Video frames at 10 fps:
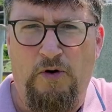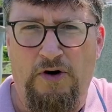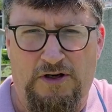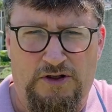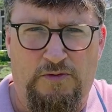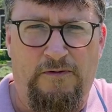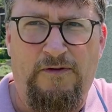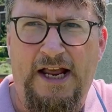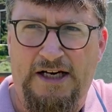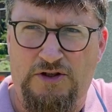point to
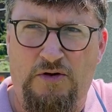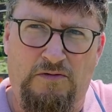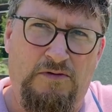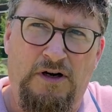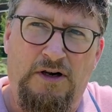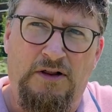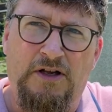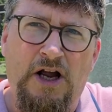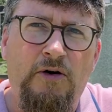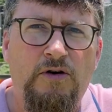reflect on
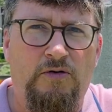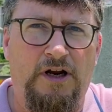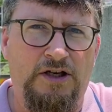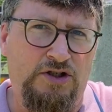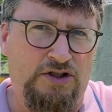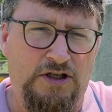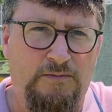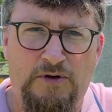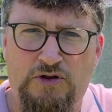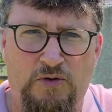the current
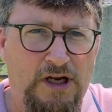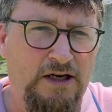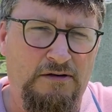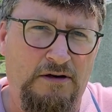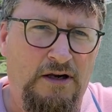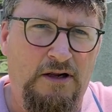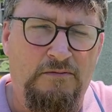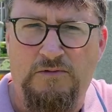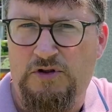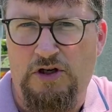relationship between
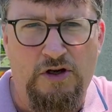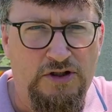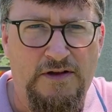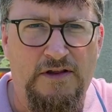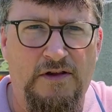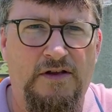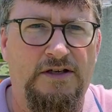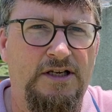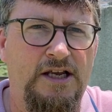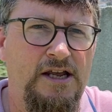churches in the
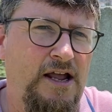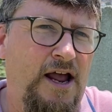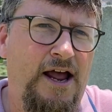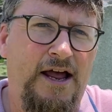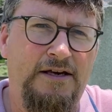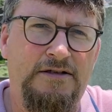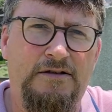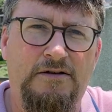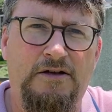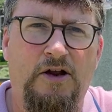city and
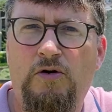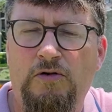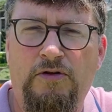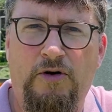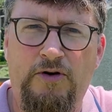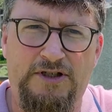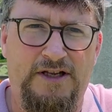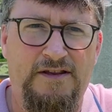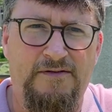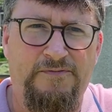the local
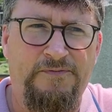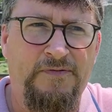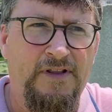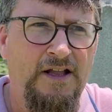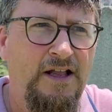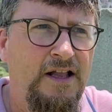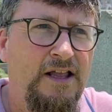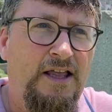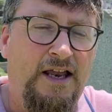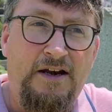authorities.
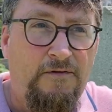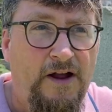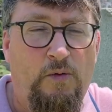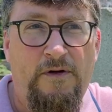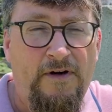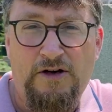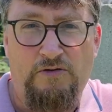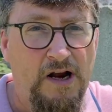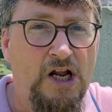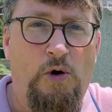And in fact, we've had
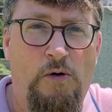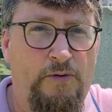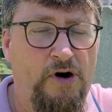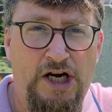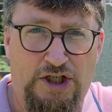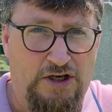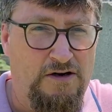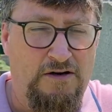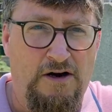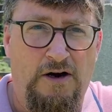great
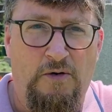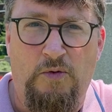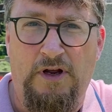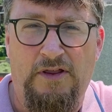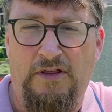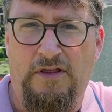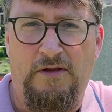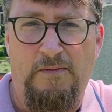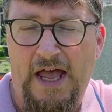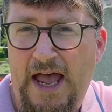cooperation with
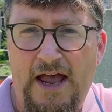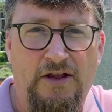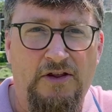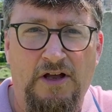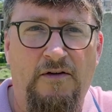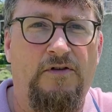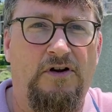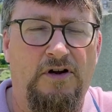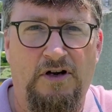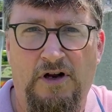the mayor and the
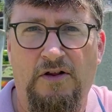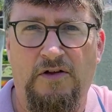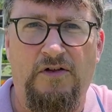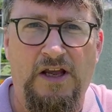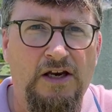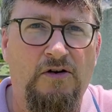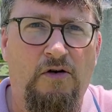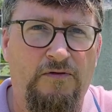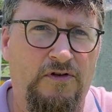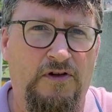governor and other senior
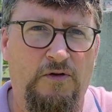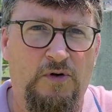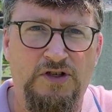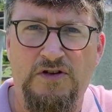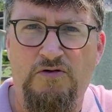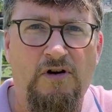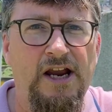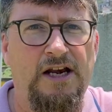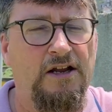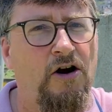officers, which is a
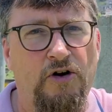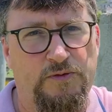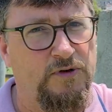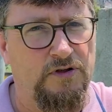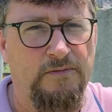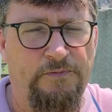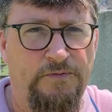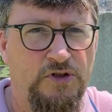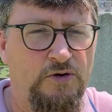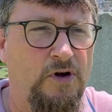great encouragement
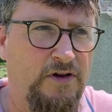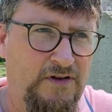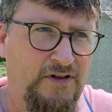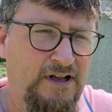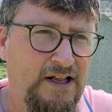to us.